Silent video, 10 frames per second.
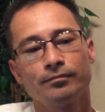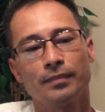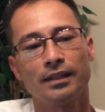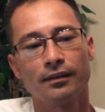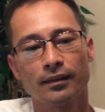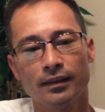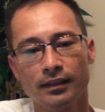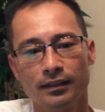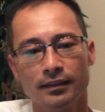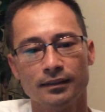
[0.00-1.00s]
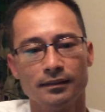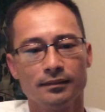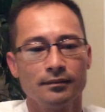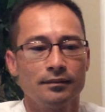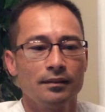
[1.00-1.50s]
But the
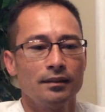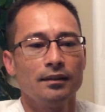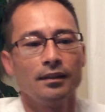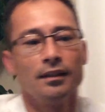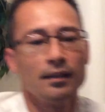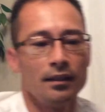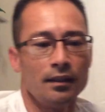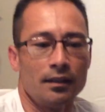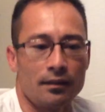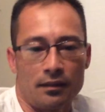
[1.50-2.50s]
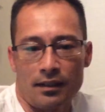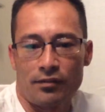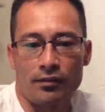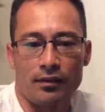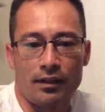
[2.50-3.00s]

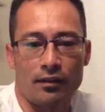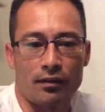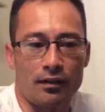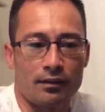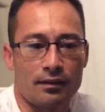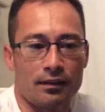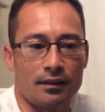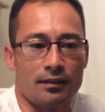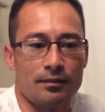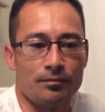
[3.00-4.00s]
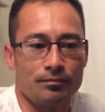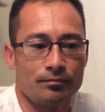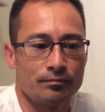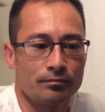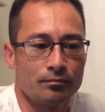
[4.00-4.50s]
lesson I thought
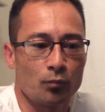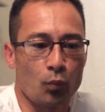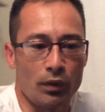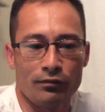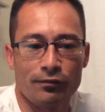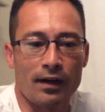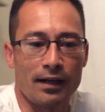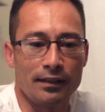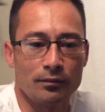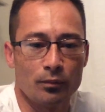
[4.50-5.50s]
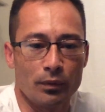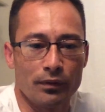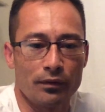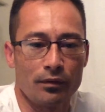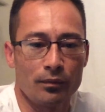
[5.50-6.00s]
went fine
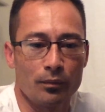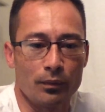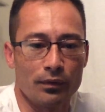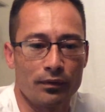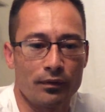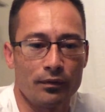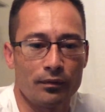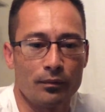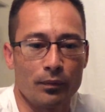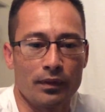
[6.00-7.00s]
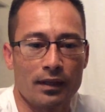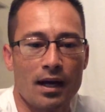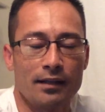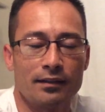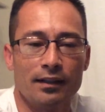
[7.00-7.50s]
with the
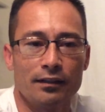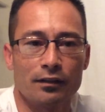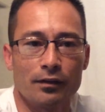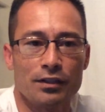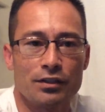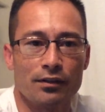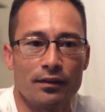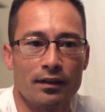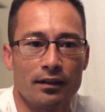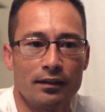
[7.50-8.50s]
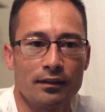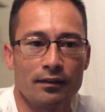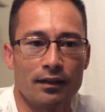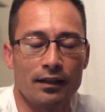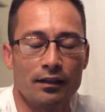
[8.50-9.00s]
content integration that
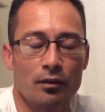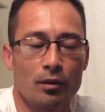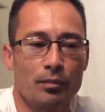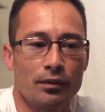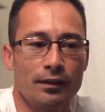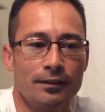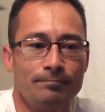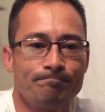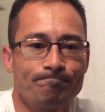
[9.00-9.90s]
I incorporated.